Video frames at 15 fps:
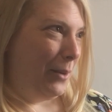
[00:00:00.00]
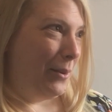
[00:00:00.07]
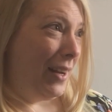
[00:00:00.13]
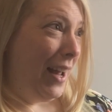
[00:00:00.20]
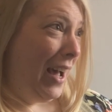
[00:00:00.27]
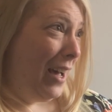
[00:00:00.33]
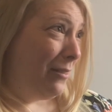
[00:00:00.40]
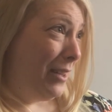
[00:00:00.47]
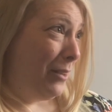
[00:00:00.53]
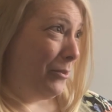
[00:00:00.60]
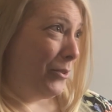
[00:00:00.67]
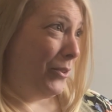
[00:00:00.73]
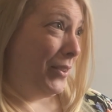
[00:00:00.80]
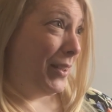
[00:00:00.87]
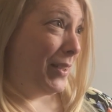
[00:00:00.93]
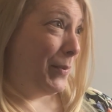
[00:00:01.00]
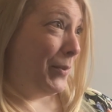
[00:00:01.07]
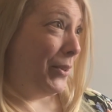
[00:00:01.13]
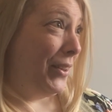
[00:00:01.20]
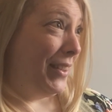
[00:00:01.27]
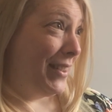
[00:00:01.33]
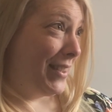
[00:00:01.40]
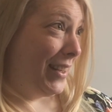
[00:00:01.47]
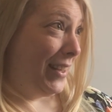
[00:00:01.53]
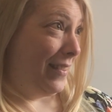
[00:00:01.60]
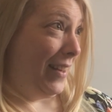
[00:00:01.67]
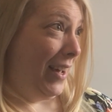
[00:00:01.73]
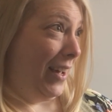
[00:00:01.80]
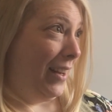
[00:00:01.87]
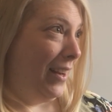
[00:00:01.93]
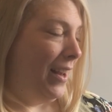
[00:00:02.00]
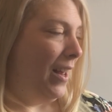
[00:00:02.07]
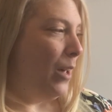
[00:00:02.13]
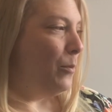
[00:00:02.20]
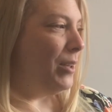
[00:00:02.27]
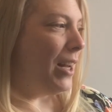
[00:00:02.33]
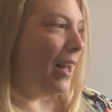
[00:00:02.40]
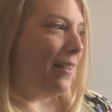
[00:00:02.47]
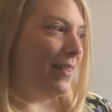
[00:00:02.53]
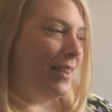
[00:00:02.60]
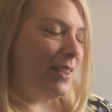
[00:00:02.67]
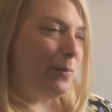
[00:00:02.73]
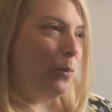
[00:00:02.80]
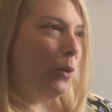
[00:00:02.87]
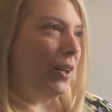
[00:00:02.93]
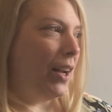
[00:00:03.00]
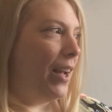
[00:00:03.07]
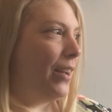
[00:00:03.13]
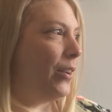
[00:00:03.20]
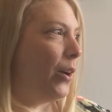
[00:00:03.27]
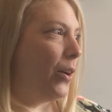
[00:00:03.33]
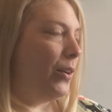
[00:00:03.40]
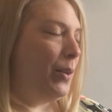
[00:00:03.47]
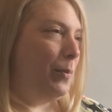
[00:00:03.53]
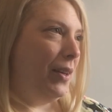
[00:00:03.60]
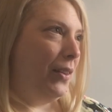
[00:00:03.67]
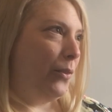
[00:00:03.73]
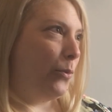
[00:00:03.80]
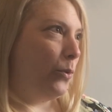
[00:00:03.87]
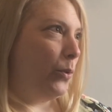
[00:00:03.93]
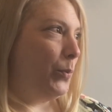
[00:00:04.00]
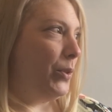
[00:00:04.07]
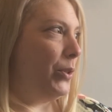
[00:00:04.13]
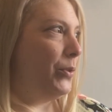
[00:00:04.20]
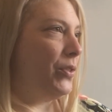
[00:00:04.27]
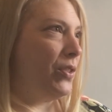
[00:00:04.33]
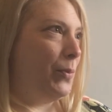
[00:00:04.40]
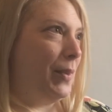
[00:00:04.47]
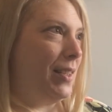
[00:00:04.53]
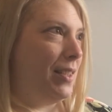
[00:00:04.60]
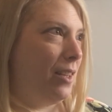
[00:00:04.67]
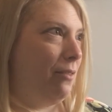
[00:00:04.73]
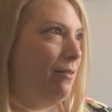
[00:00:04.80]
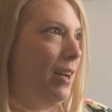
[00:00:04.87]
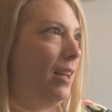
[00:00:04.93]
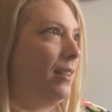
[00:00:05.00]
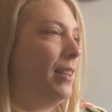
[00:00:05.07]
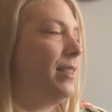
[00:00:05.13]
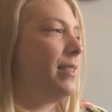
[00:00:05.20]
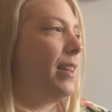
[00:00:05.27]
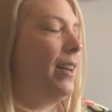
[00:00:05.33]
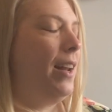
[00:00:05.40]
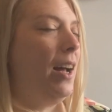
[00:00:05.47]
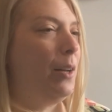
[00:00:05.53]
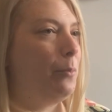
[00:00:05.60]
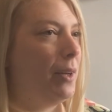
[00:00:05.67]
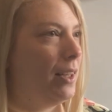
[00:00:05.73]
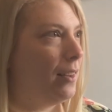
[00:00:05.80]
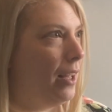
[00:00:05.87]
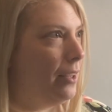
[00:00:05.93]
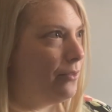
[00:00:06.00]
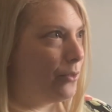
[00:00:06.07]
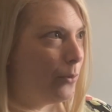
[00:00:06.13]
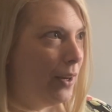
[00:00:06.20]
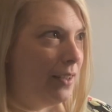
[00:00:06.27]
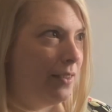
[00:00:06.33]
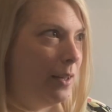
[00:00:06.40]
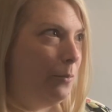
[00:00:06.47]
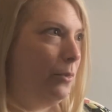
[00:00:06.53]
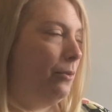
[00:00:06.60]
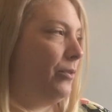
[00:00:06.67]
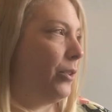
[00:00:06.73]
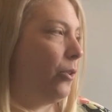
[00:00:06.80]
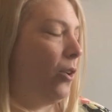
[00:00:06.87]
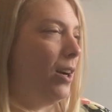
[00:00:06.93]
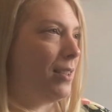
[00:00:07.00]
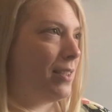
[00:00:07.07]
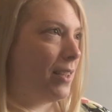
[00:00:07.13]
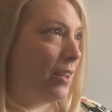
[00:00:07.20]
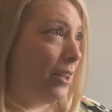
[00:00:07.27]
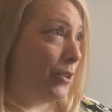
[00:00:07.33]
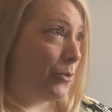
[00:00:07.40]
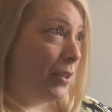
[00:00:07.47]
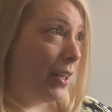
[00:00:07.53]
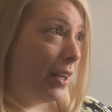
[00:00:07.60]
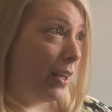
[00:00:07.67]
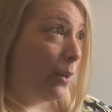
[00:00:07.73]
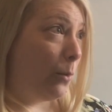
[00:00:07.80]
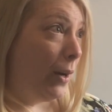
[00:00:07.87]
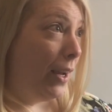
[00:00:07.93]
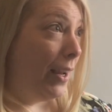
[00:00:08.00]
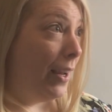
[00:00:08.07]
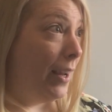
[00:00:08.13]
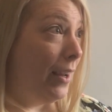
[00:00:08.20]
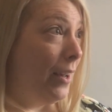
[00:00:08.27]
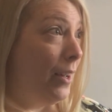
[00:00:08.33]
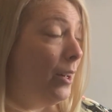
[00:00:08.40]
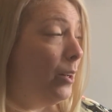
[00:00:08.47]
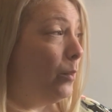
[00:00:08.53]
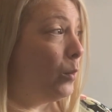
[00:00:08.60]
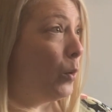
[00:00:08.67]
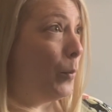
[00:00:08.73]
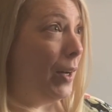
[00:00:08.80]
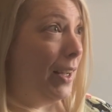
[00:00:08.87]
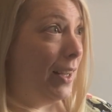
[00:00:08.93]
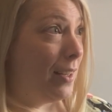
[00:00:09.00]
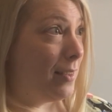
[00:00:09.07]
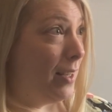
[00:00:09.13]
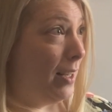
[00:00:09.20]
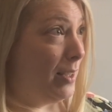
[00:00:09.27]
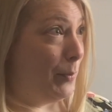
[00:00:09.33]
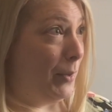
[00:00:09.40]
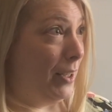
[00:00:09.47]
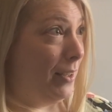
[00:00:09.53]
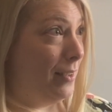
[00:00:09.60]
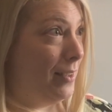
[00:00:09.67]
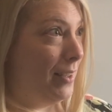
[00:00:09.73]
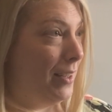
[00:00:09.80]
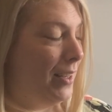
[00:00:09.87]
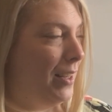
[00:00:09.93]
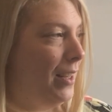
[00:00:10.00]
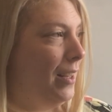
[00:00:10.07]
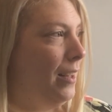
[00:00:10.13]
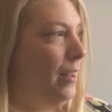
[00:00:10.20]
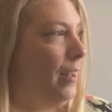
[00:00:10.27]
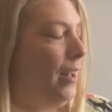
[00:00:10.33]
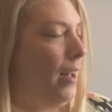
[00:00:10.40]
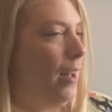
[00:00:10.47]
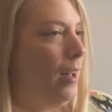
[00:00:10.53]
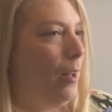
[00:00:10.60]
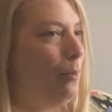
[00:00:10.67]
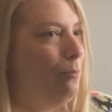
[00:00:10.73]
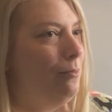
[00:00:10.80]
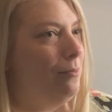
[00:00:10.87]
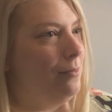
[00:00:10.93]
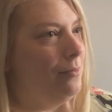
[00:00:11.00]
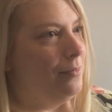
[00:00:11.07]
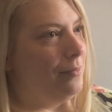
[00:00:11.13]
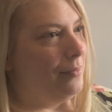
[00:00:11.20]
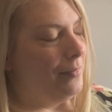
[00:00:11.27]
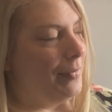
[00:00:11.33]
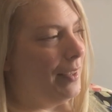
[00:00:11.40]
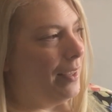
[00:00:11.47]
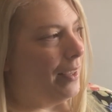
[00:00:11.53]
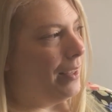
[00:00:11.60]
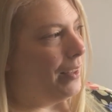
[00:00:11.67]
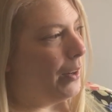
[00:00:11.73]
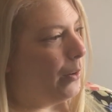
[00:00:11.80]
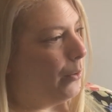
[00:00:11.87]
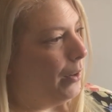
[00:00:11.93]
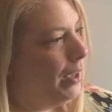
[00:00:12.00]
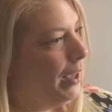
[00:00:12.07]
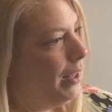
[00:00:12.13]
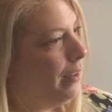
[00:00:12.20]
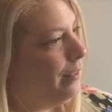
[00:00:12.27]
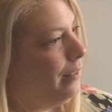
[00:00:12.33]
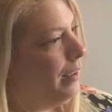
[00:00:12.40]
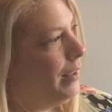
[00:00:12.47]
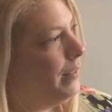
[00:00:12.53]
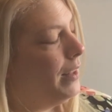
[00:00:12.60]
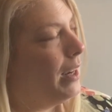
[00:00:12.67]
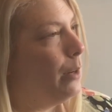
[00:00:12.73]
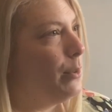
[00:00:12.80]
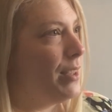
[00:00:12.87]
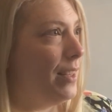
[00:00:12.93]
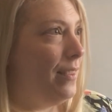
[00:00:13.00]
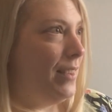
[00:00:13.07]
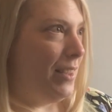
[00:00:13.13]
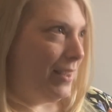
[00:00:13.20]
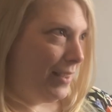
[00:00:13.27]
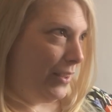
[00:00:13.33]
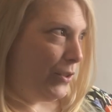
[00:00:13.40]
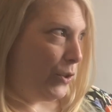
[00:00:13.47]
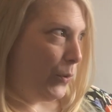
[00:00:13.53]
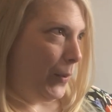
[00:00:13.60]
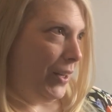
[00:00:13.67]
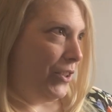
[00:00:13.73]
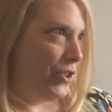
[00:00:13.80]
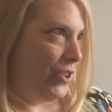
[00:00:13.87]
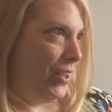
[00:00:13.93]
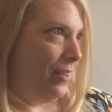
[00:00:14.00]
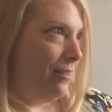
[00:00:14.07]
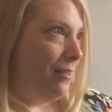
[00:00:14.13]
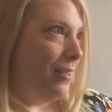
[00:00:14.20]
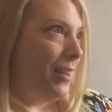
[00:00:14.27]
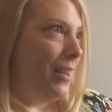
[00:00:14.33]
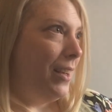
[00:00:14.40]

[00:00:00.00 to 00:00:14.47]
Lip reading: would have after an experience like that. At this point, I had already been through abuse, domestic violence. I'd had my life threatened. I moved across the country to get away from my ex-husband. And then I was in this situation.